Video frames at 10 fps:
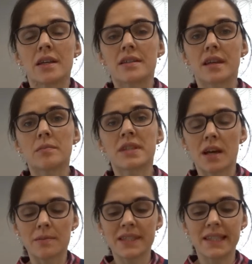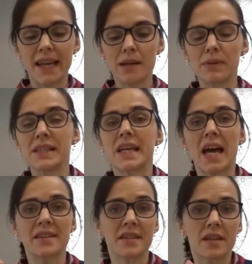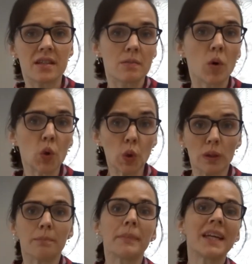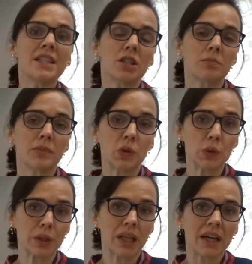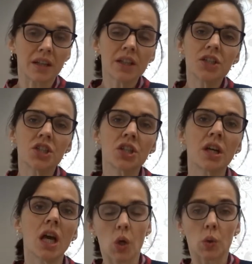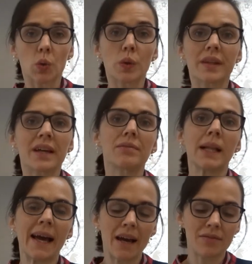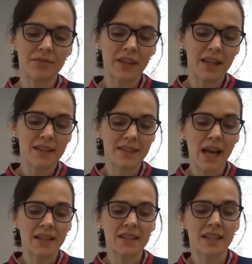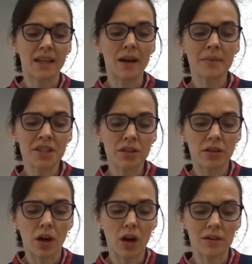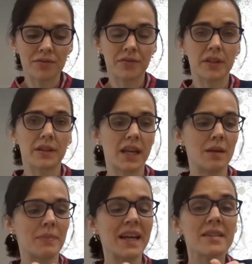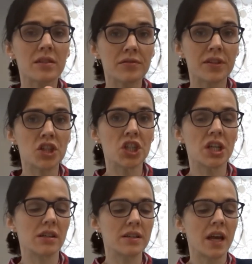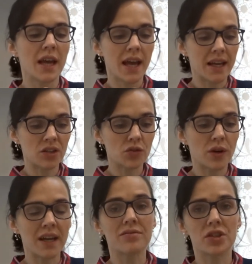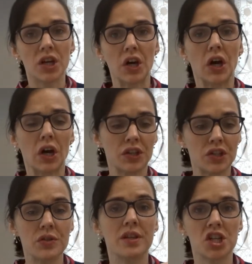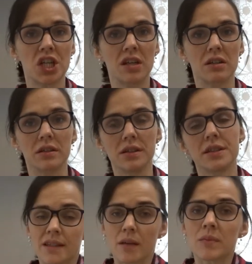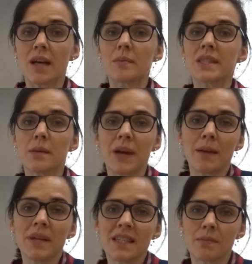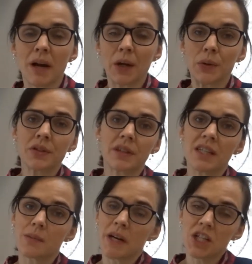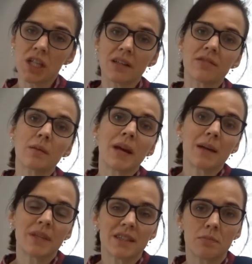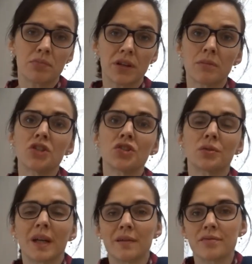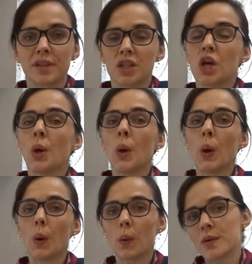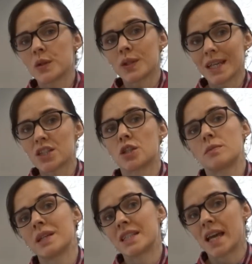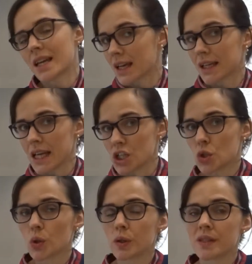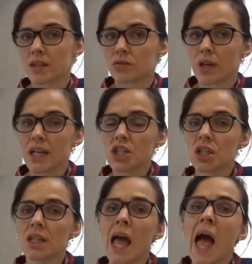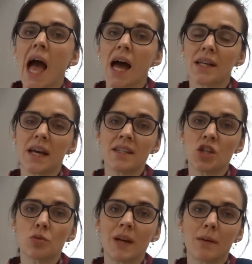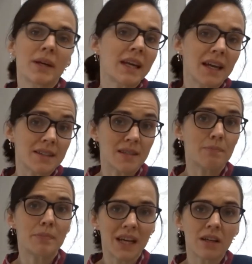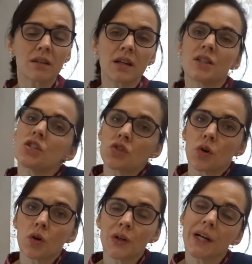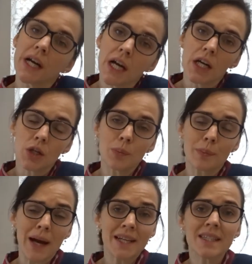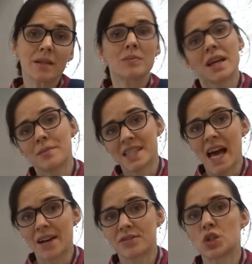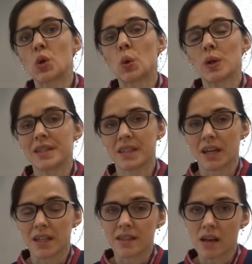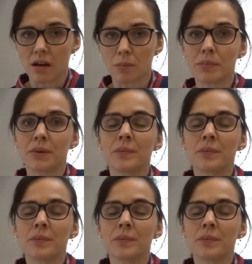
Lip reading: sometimes labeled as small, medium or large, or they will have the exact diameter of the base of the shield engraved onto the shield. Sometimes the baby's mouth, especially if the baby is a premature infant, also needs to be taken into consideration, and as your baby gets bigger and stronger, you might sometimes have to go a size up.